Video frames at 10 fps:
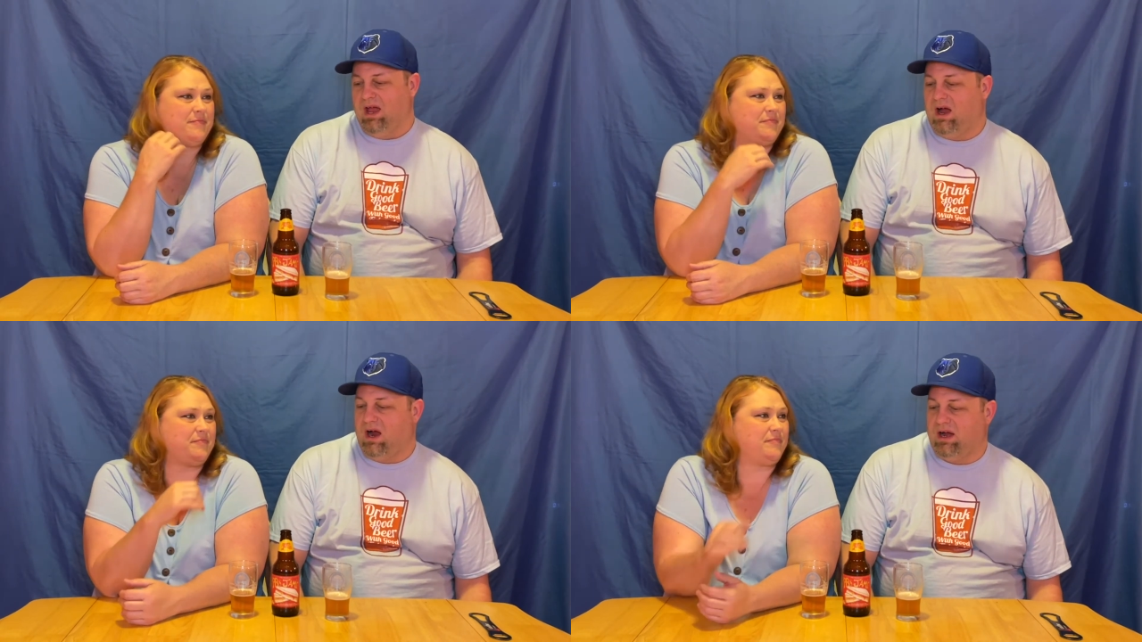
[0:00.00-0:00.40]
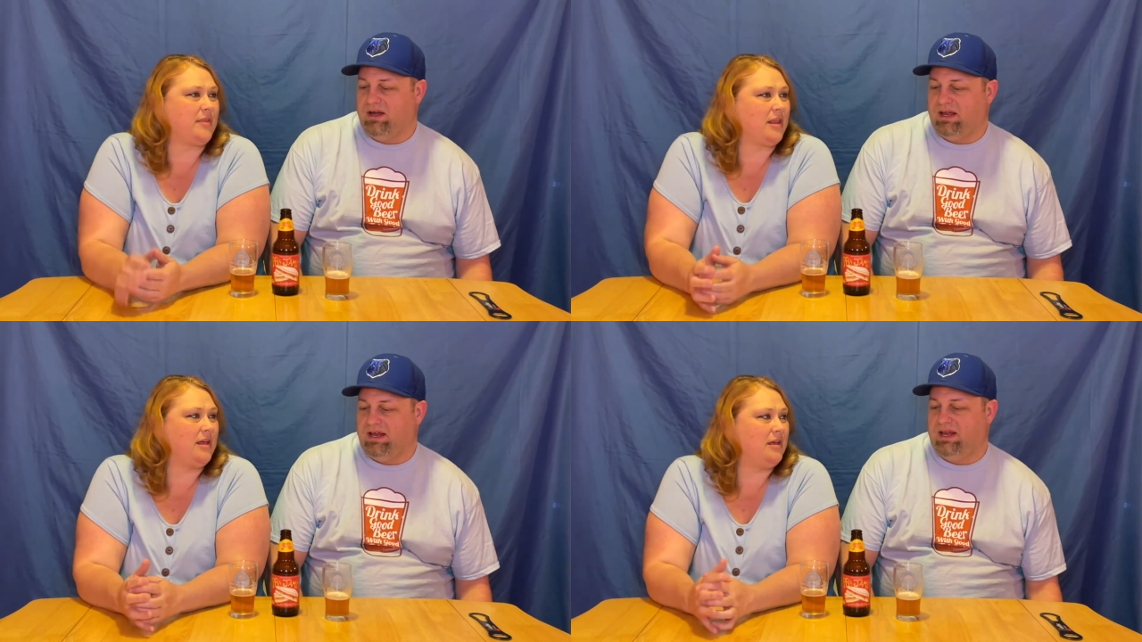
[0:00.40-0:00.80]
Speaker 1: All right,
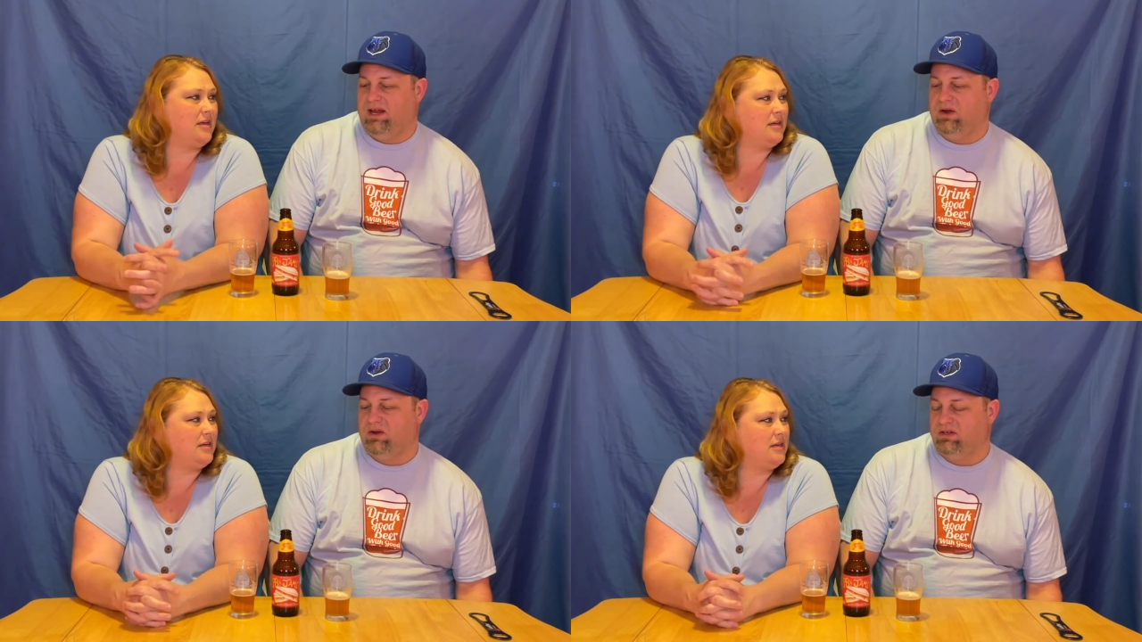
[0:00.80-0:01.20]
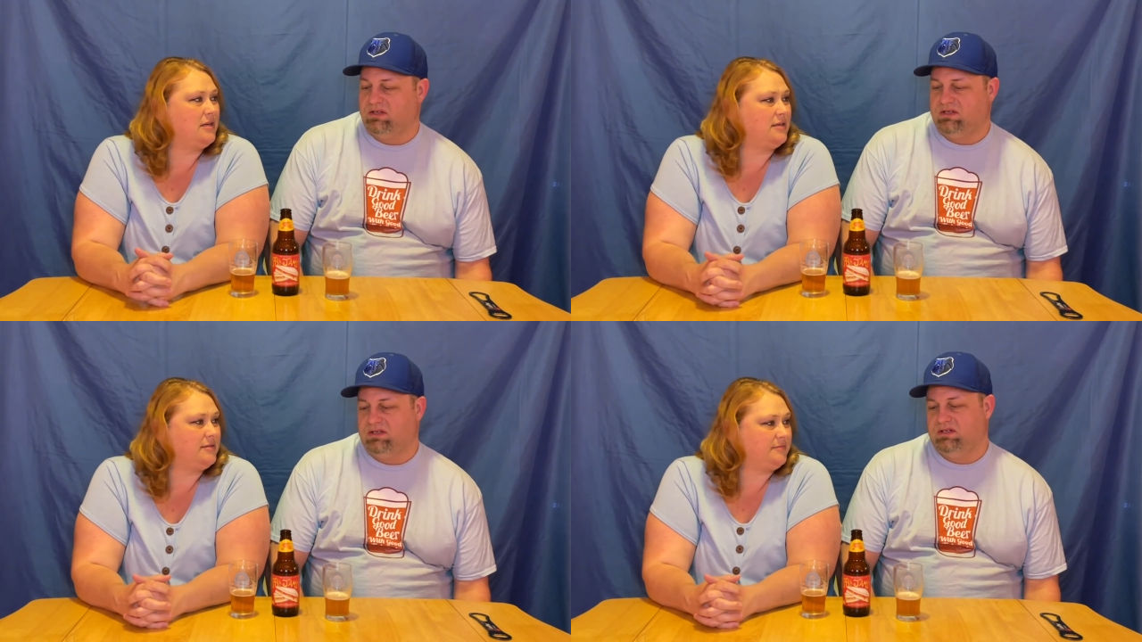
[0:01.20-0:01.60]
like here's
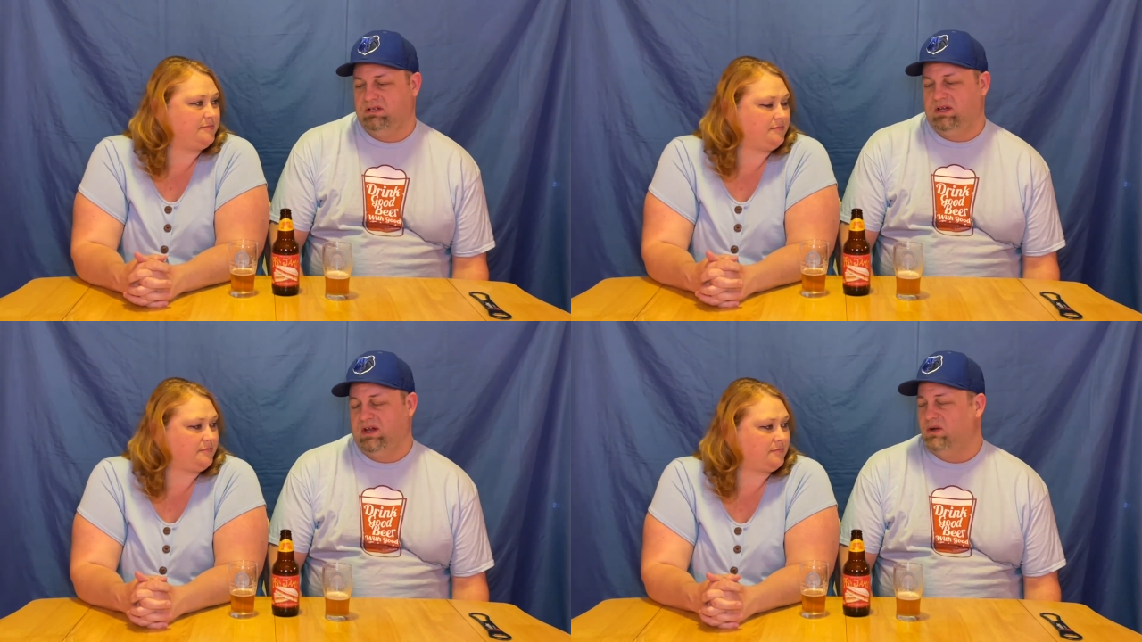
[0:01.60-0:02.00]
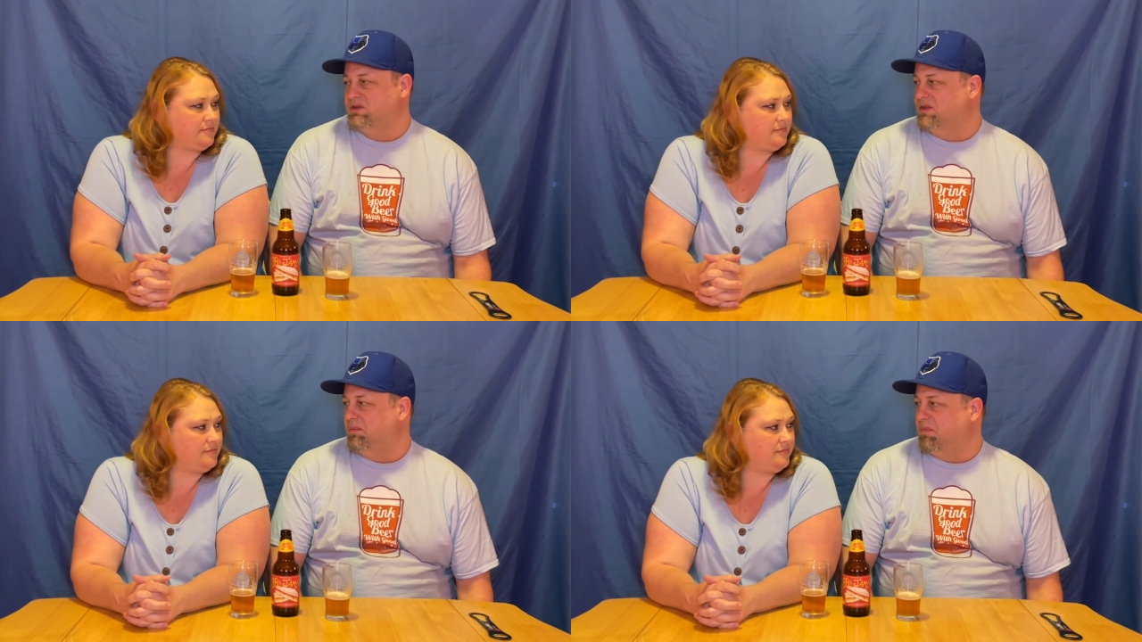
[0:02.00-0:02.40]
here's
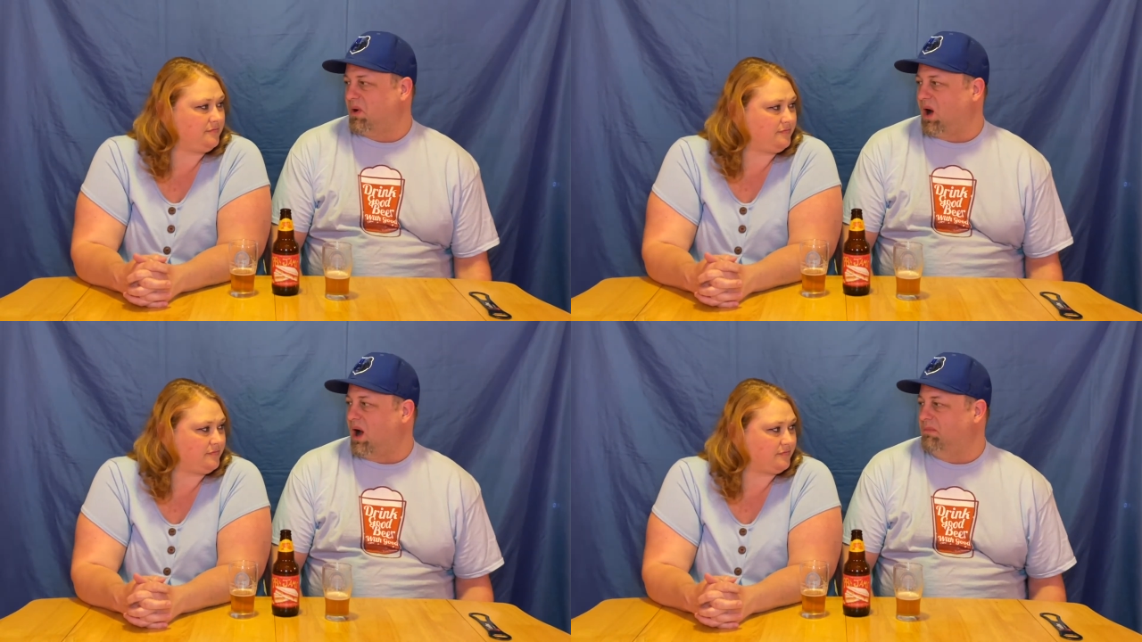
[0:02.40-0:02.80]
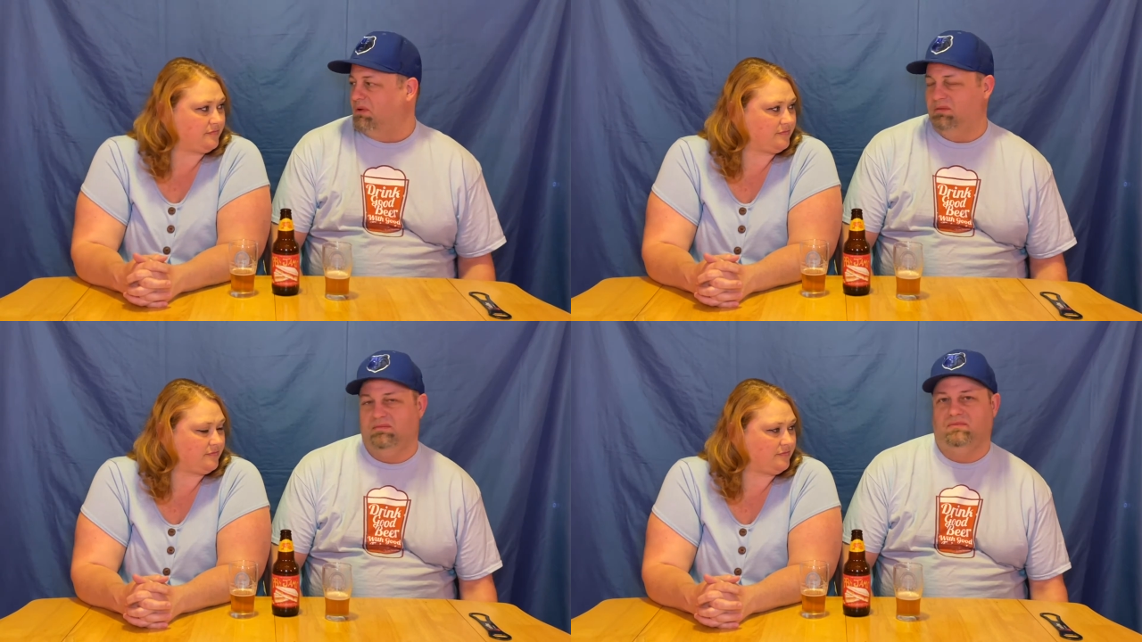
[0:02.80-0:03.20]
the
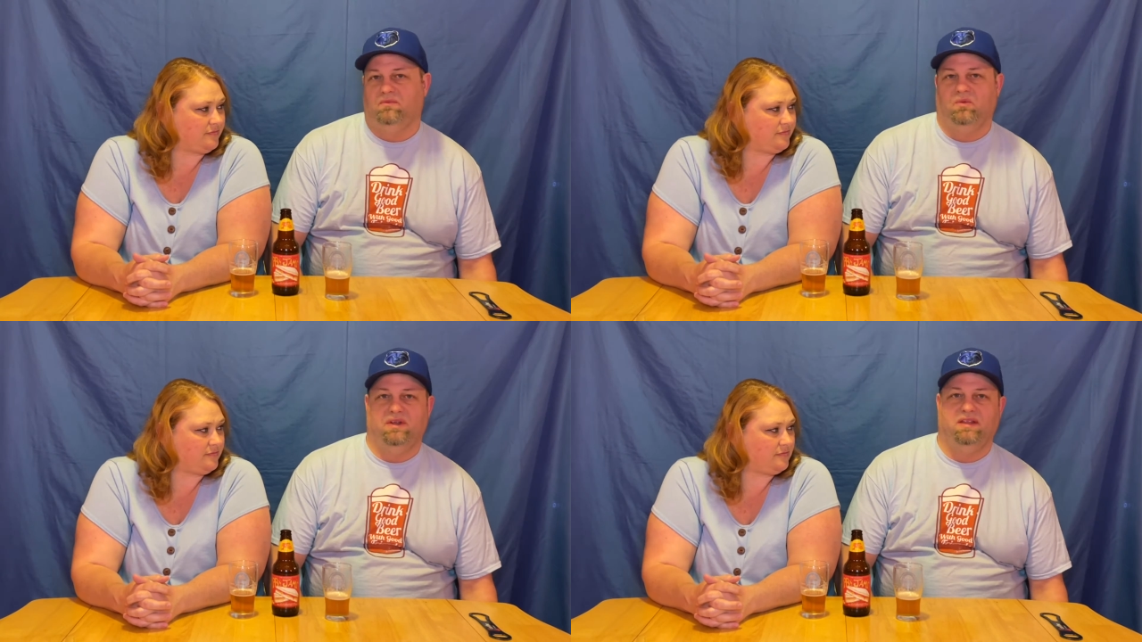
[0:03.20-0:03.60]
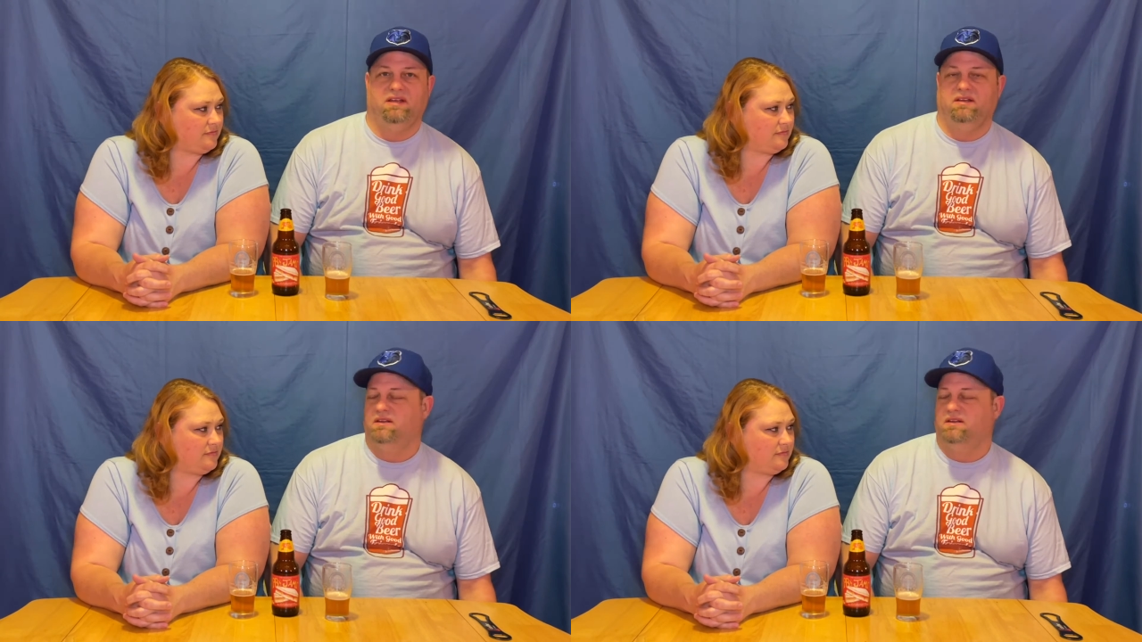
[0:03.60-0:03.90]
problem with it